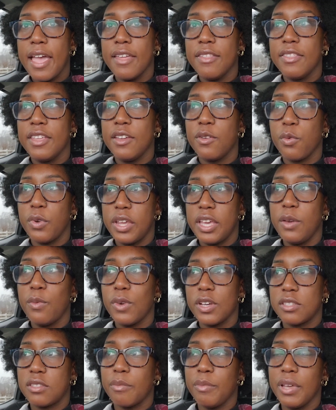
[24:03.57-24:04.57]
And then when he
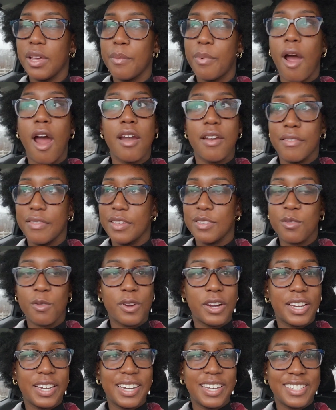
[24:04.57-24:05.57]
wants to be a part of this
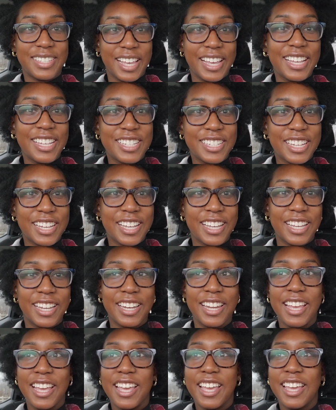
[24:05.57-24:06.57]

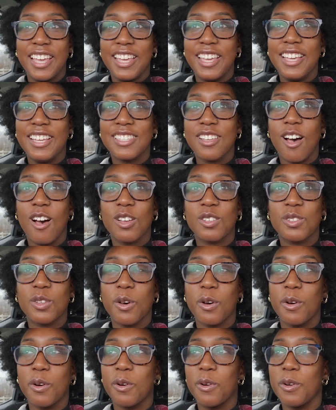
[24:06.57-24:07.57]
organization, he's
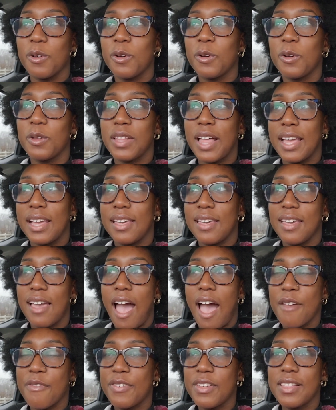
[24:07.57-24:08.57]
also like,
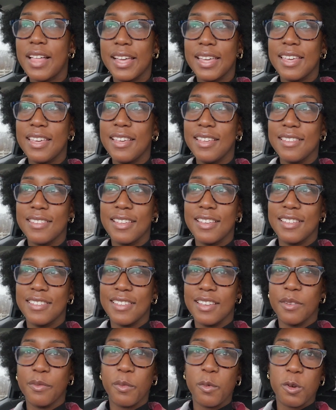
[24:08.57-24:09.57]
I feel like he is
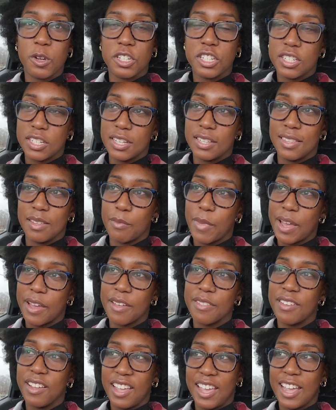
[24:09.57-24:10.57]
in more shit than my
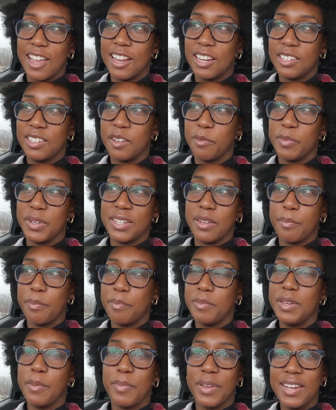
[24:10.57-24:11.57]
other character, but de
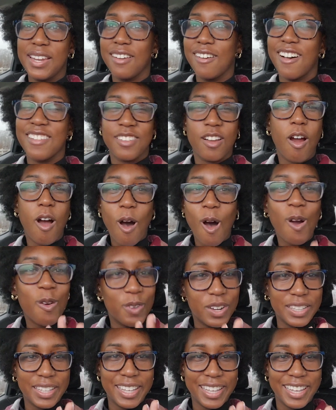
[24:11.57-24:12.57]
depending on, they're all
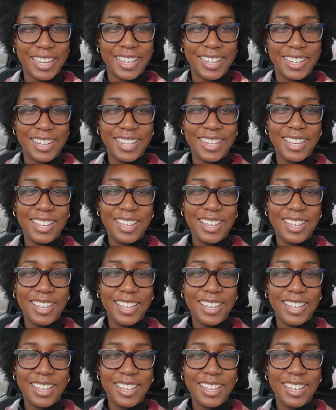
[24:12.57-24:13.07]
really in.